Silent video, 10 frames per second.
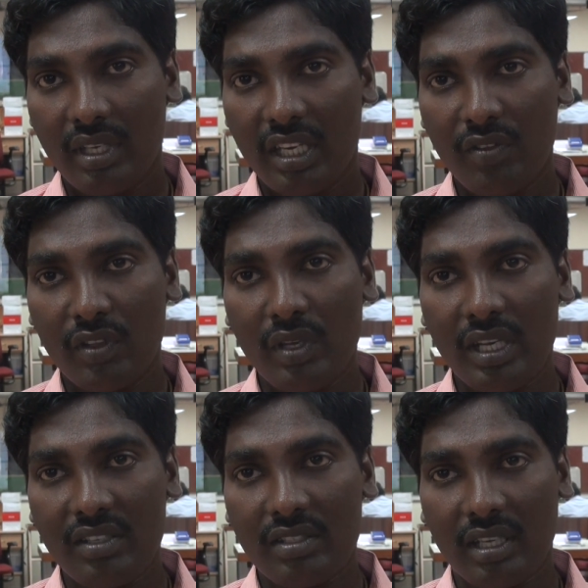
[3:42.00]
Even though
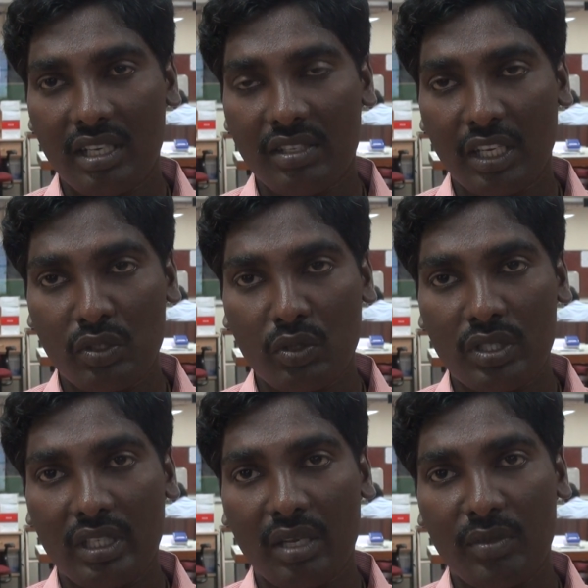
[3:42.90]
it is its
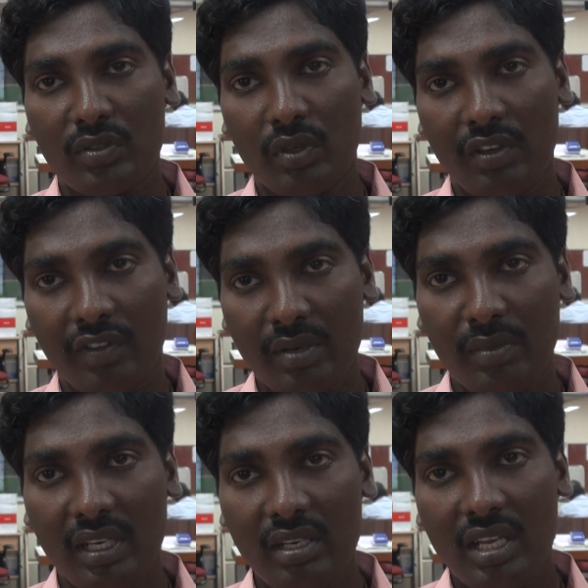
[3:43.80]
execution time is only 1
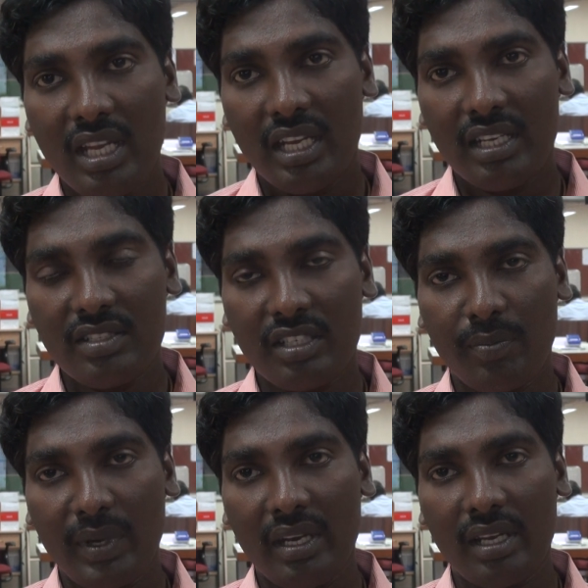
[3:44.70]
minute, it is
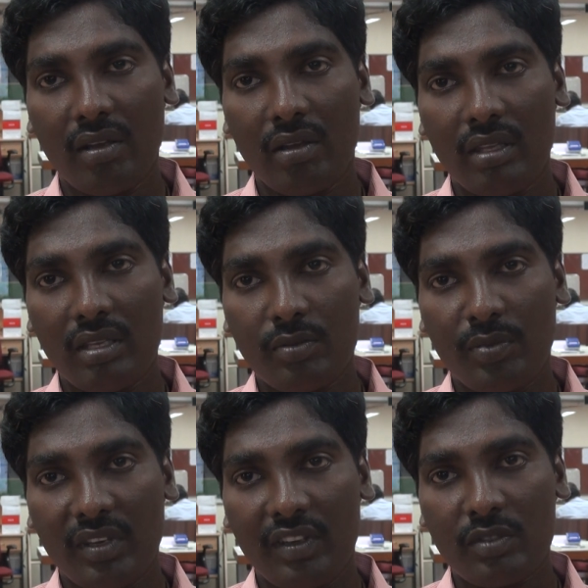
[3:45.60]
depending on the
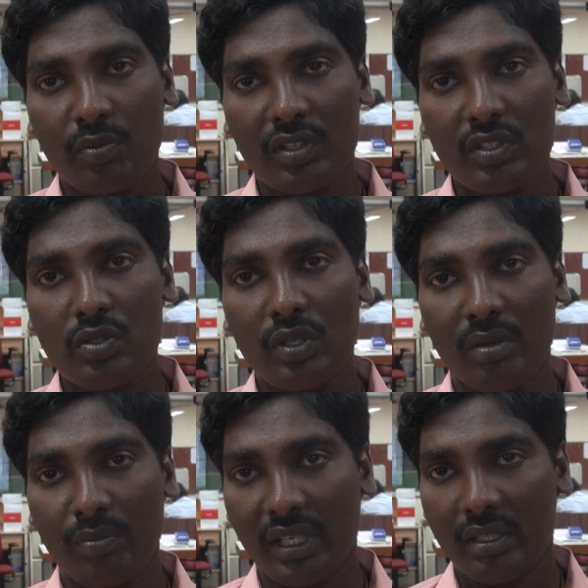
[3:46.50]
previous process to
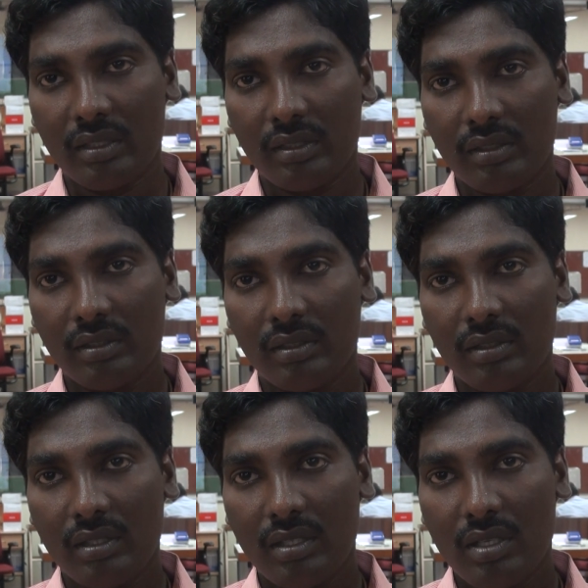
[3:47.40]
complete.
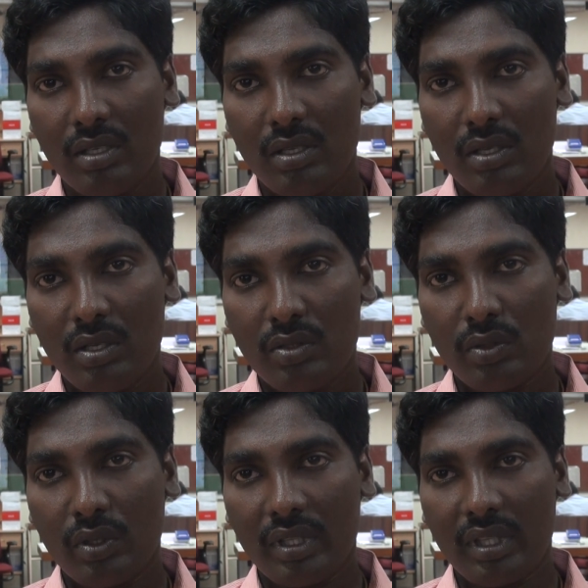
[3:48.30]

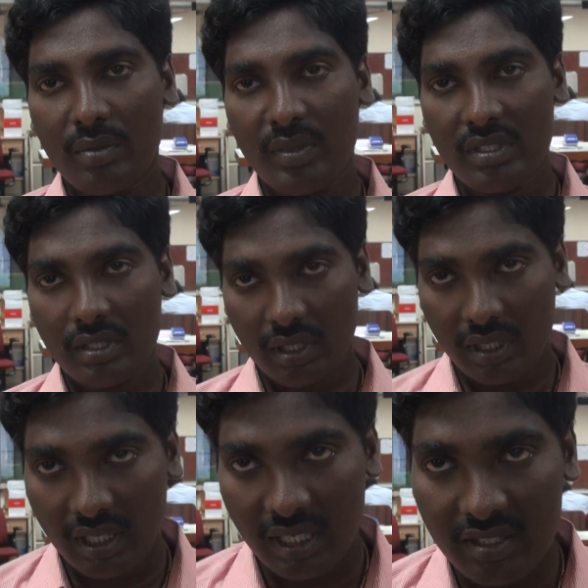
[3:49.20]
So that means
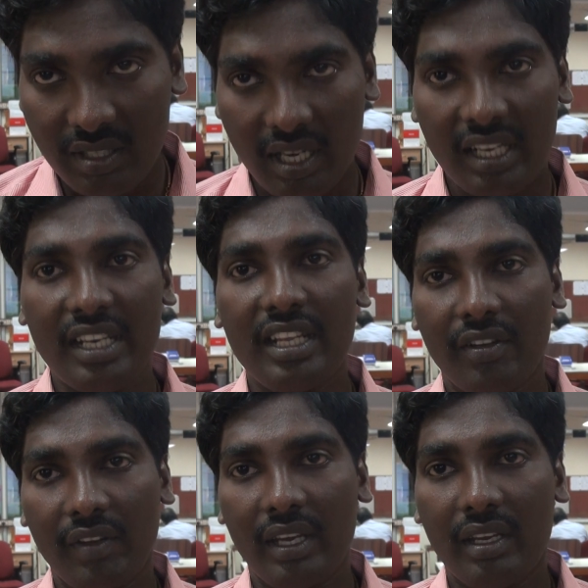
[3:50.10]
it is a
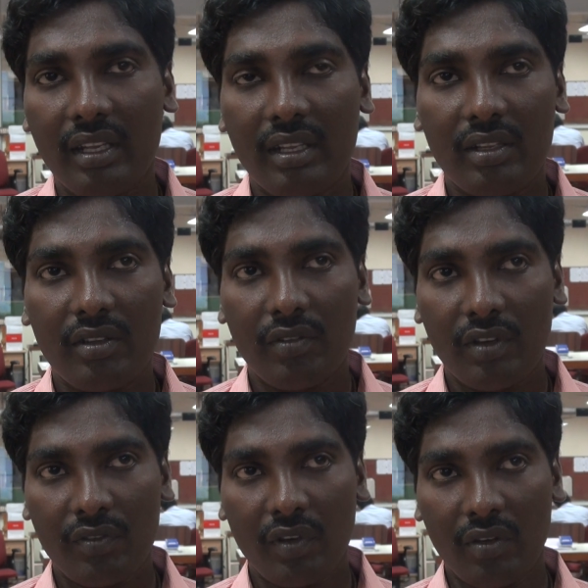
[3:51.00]
linear way.
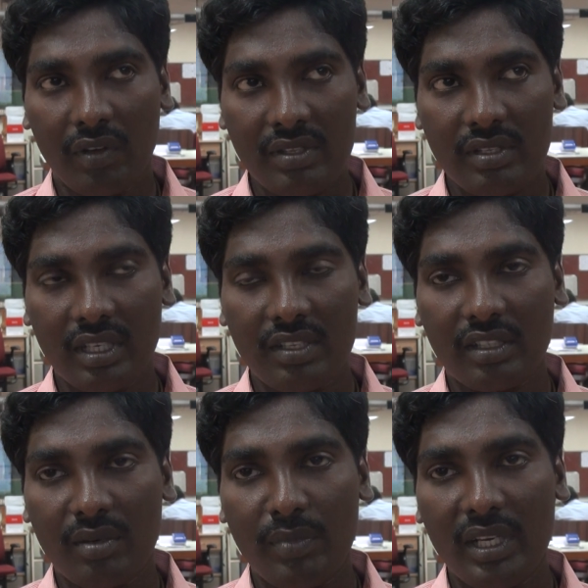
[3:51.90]
If once it is
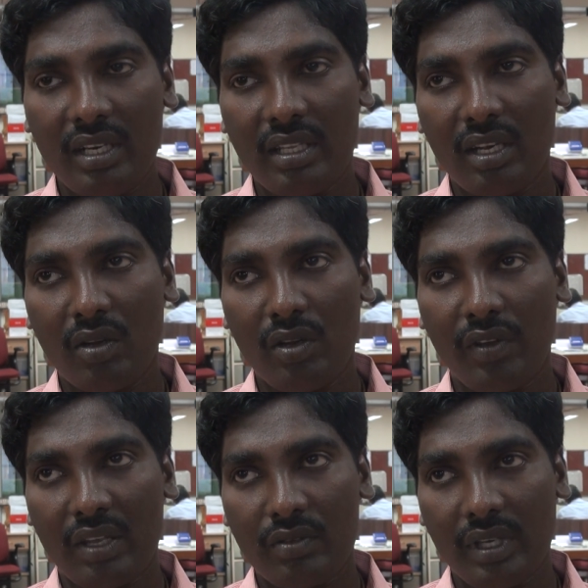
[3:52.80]
completed, then only we
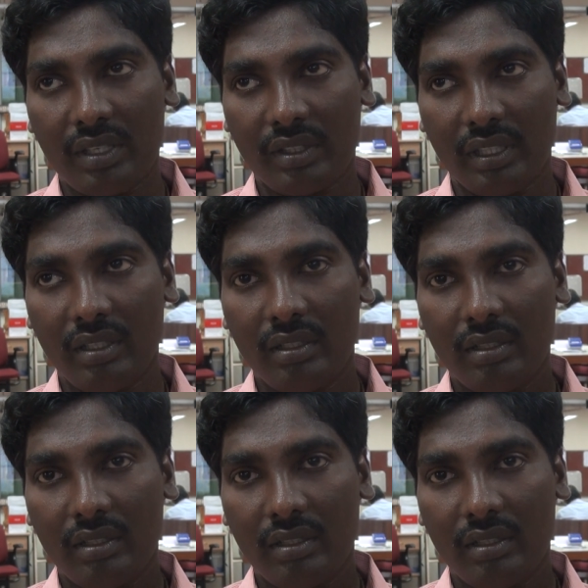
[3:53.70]
have to execute